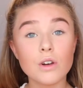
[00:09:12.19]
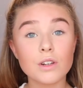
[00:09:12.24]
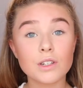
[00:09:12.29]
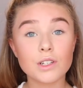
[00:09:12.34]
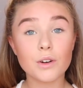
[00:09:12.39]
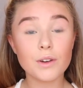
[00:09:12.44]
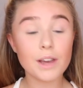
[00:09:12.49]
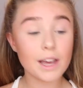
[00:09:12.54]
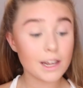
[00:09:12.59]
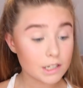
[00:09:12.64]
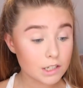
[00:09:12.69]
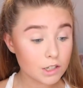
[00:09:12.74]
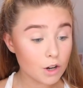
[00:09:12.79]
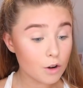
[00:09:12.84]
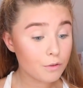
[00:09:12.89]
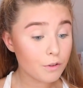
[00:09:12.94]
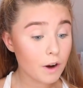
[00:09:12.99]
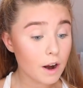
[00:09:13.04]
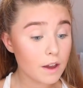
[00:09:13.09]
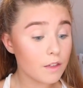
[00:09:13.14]
So yeah,
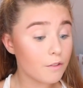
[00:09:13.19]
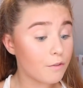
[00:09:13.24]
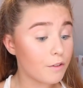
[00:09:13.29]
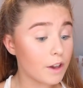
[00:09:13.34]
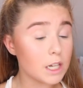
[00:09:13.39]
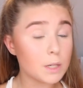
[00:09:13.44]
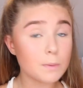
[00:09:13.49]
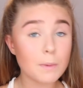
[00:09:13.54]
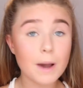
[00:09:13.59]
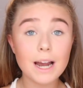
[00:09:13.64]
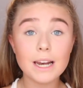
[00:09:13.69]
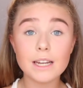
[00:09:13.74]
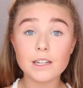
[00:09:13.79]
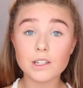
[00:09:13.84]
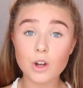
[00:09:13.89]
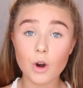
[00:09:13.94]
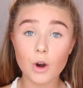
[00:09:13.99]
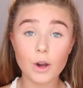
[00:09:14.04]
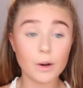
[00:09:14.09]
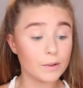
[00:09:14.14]
so far the face palette
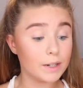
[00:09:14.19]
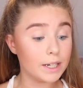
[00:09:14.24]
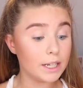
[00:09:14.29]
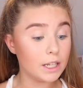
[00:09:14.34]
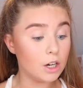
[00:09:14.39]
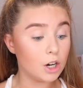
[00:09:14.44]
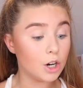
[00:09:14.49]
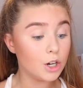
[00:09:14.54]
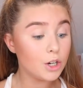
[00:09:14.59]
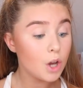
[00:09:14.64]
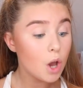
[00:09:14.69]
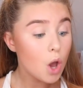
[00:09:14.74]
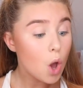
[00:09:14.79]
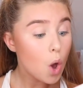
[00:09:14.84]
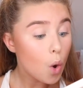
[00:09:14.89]
is going really good.